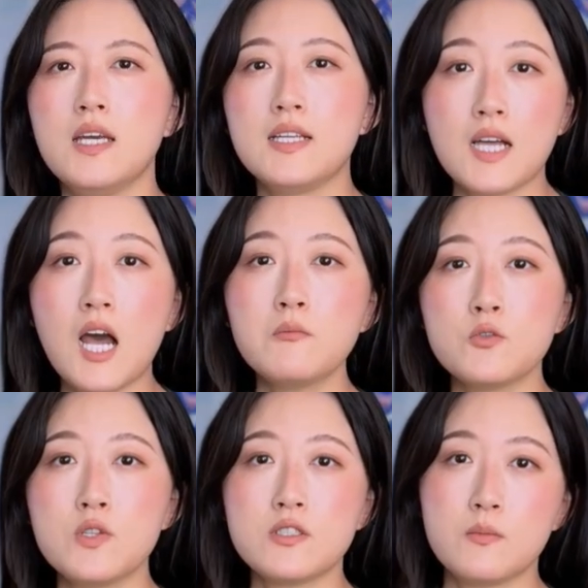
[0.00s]
It comes
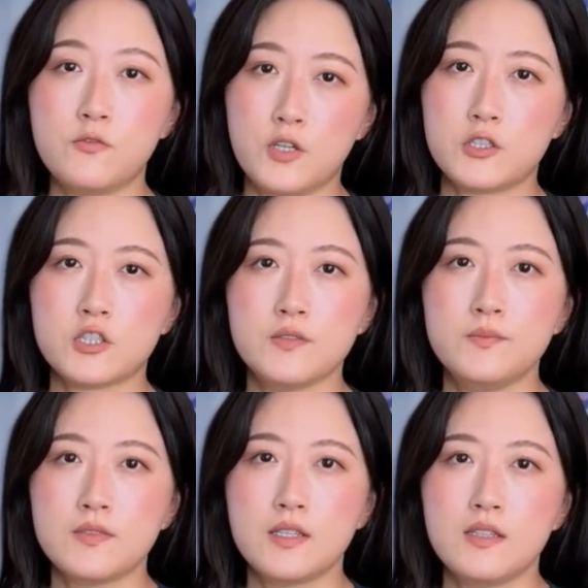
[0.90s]
with some
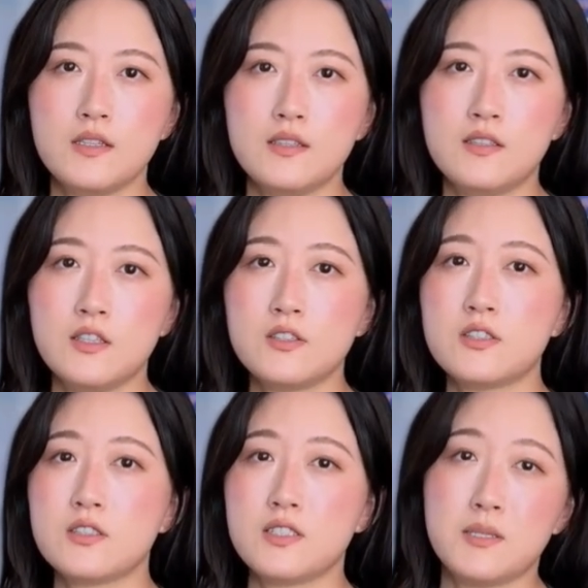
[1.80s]
friction. There
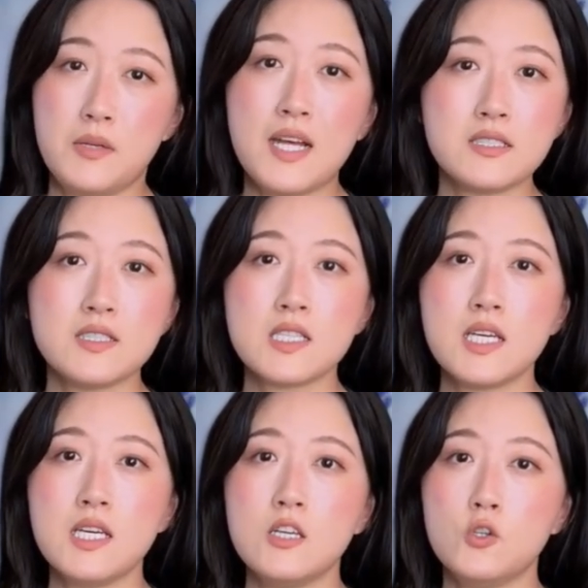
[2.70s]
is
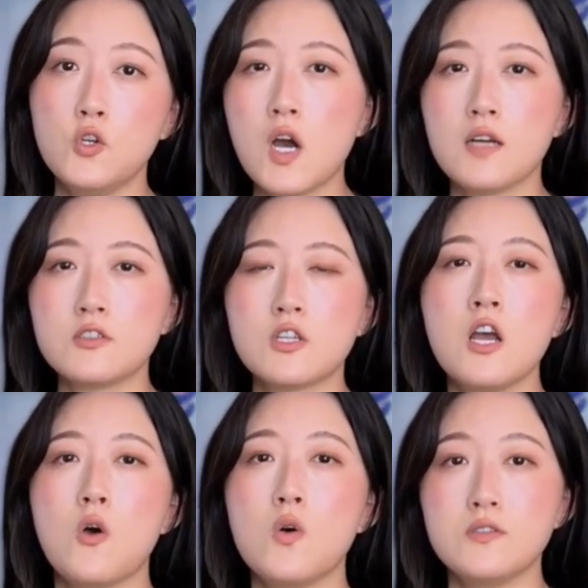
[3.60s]
complexity, nuance,
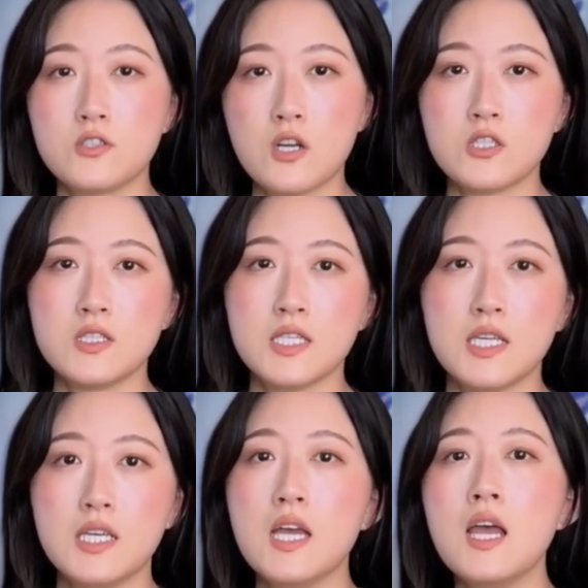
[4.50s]
or
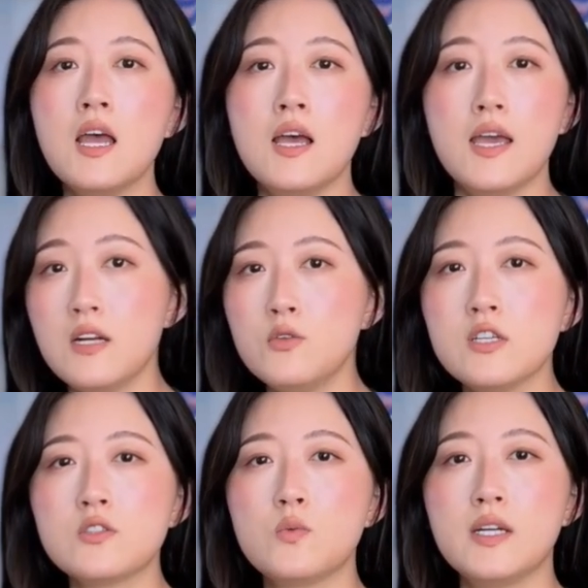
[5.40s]
uncertainty,
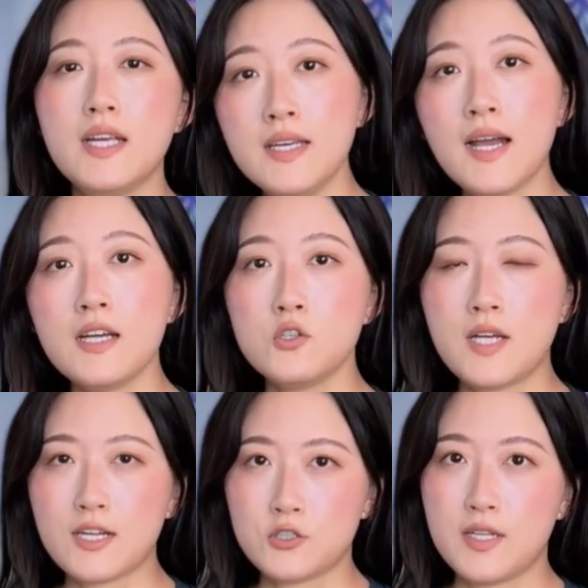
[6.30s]
areas where AI could
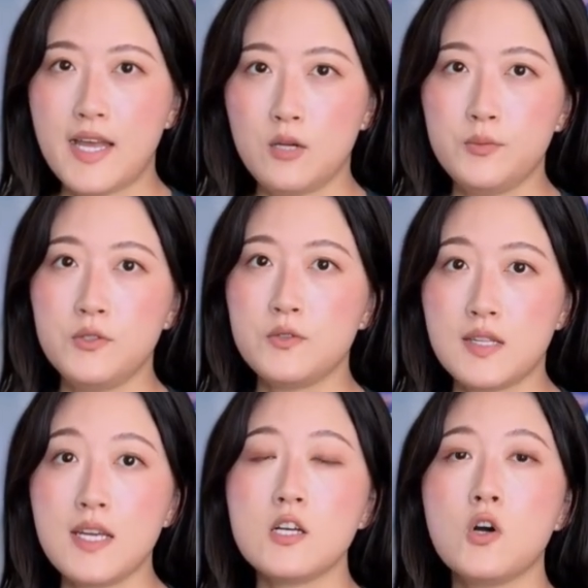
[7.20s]
actually help you
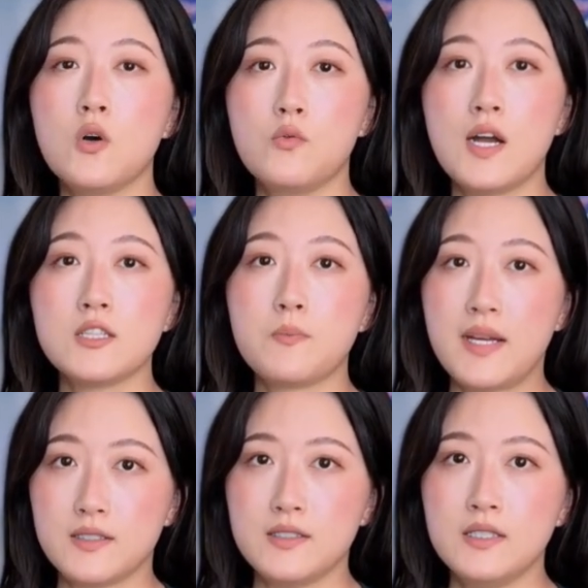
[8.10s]
think or write
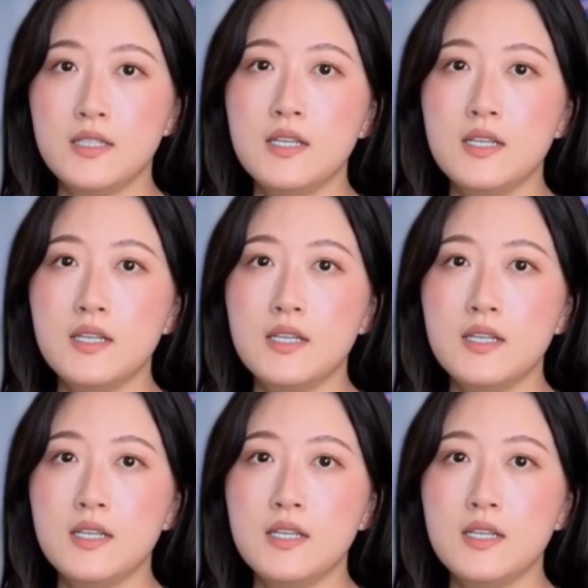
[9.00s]
better.